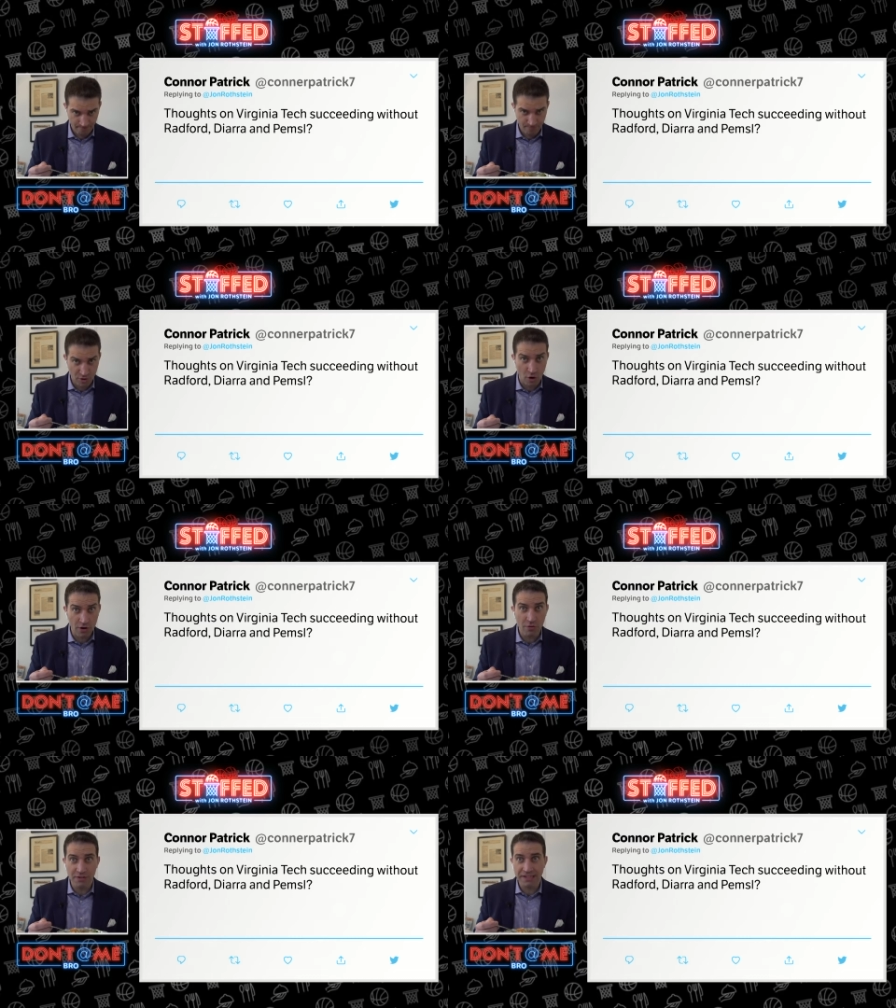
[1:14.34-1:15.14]
dark
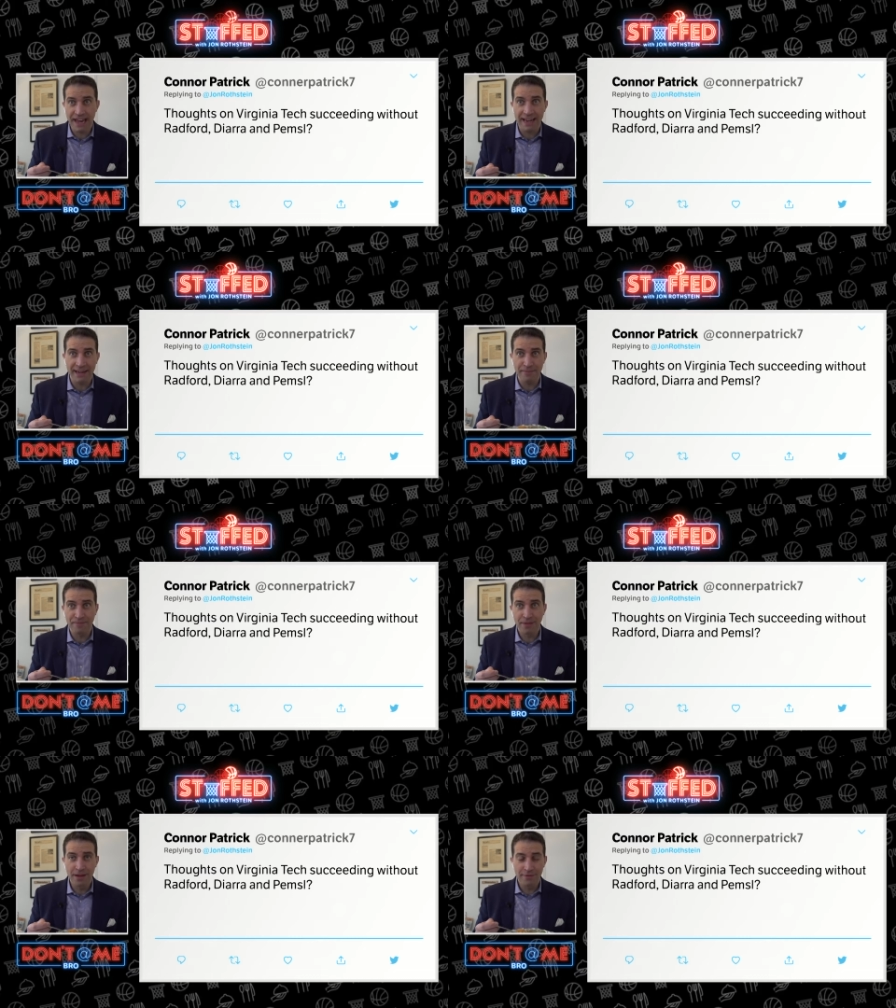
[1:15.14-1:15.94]
horse candidate
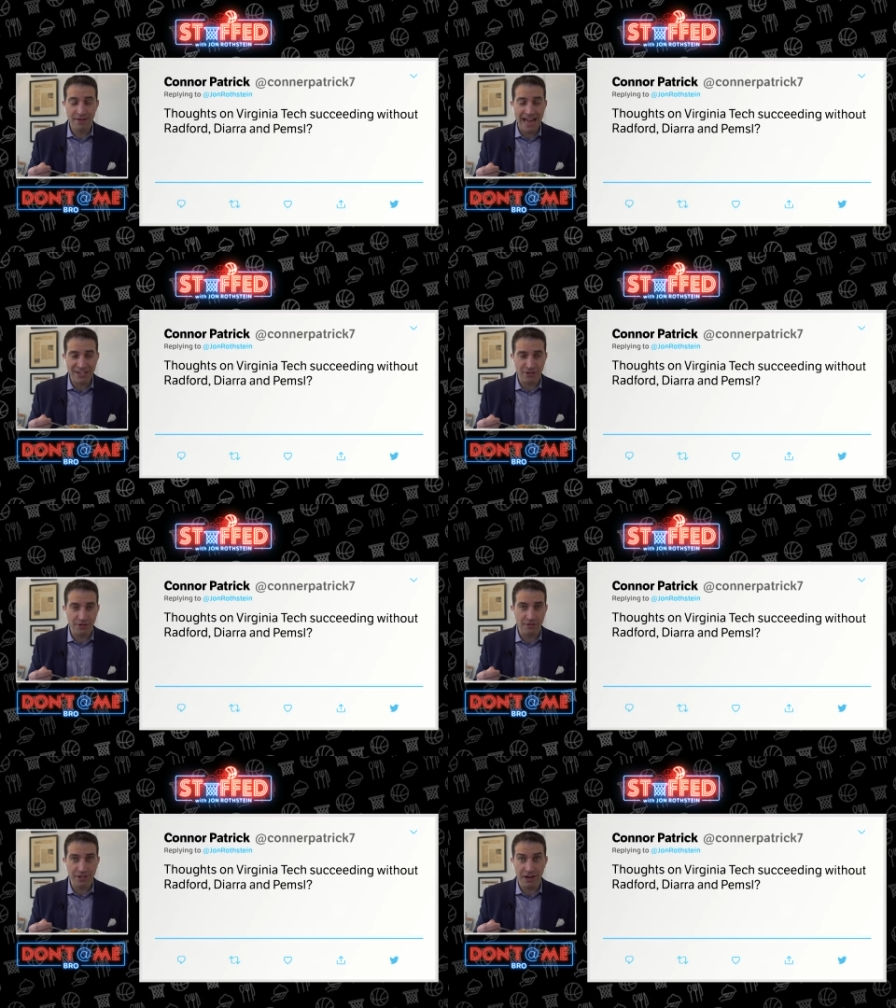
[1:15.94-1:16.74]
for National
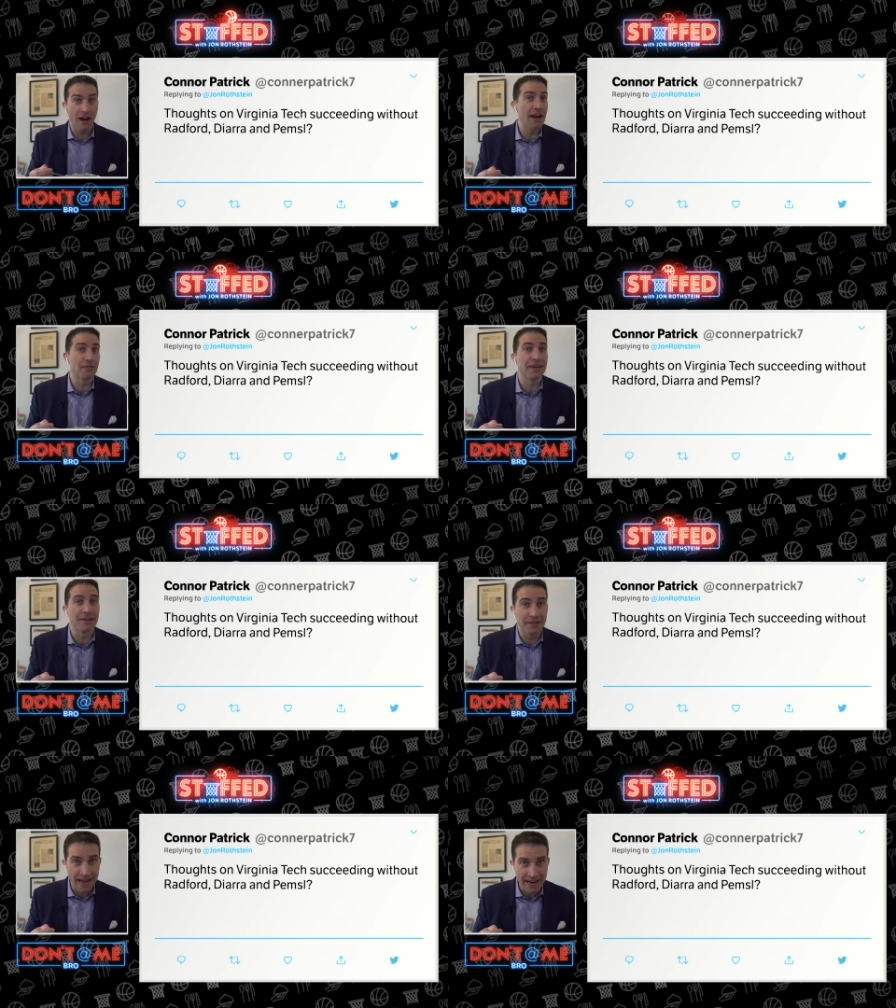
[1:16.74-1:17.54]
Coach of the Year. I don't think
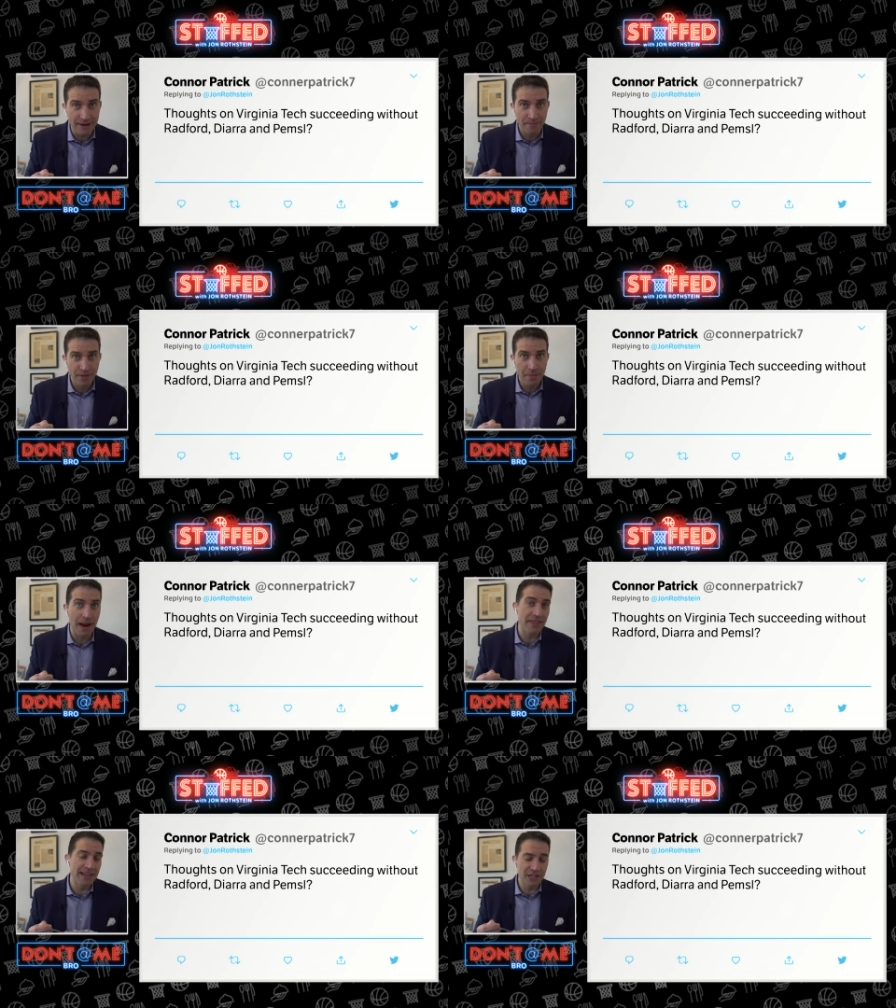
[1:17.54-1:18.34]
he'll get it, but
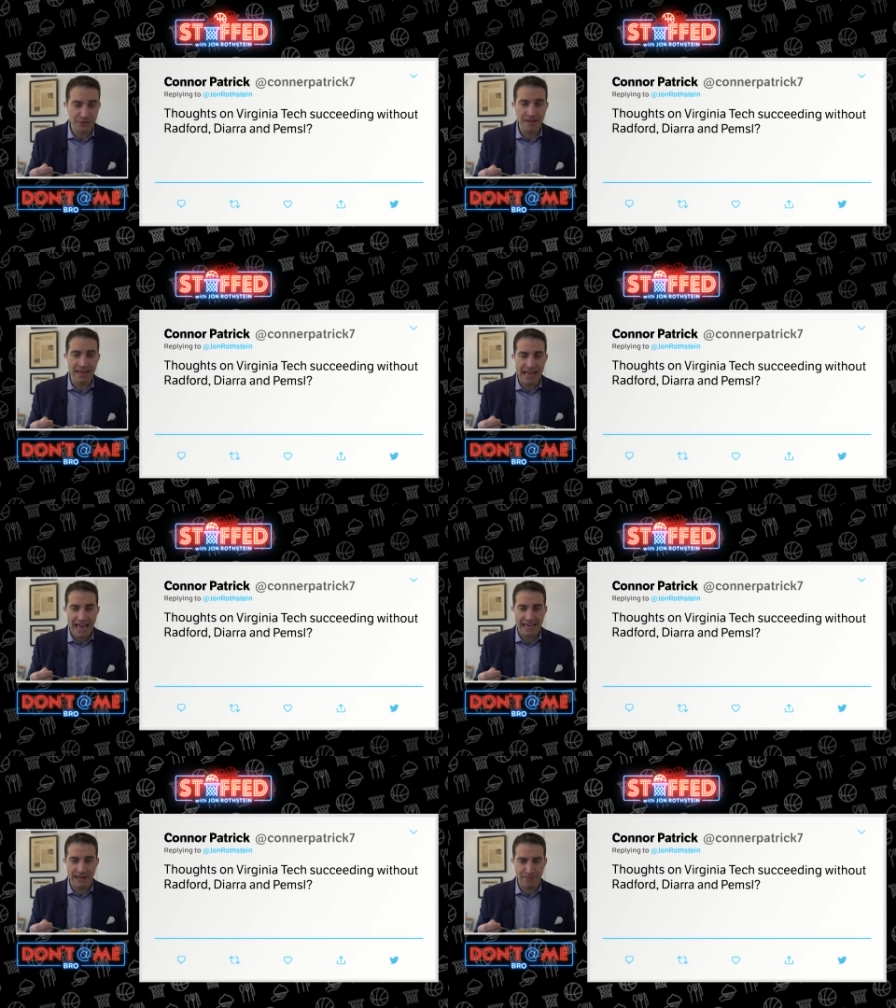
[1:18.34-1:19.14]
I think he should be a
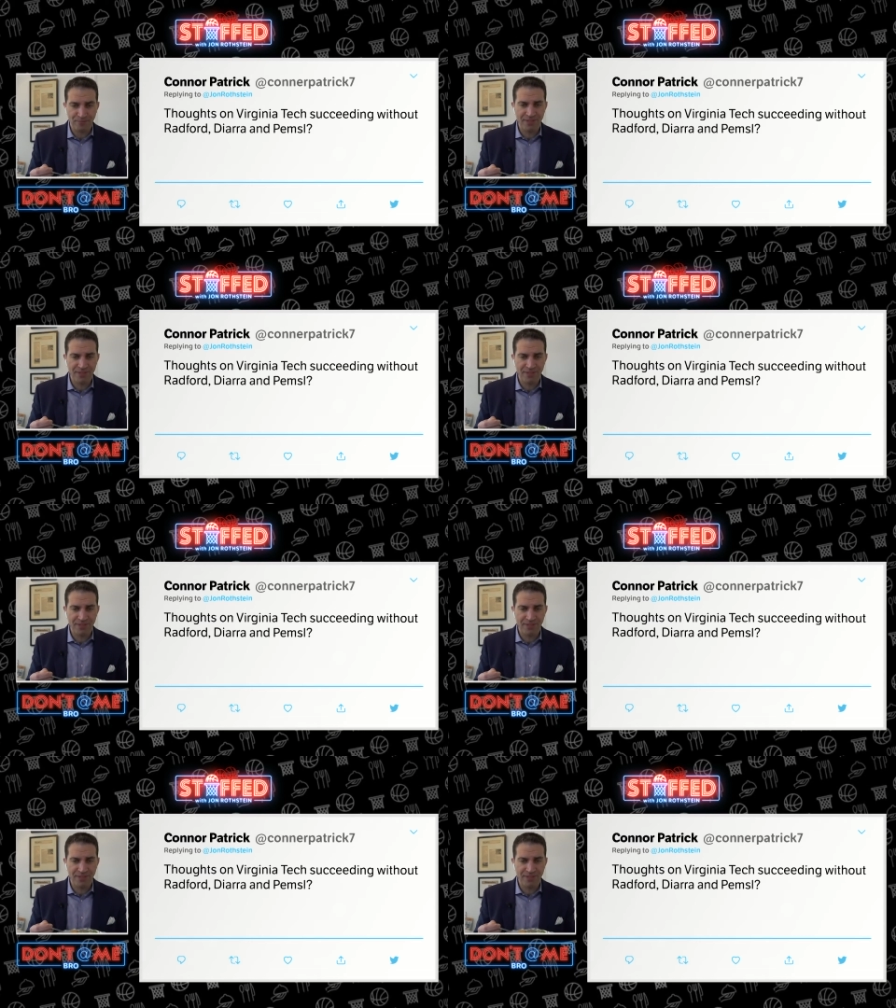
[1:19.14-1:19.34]
candidate.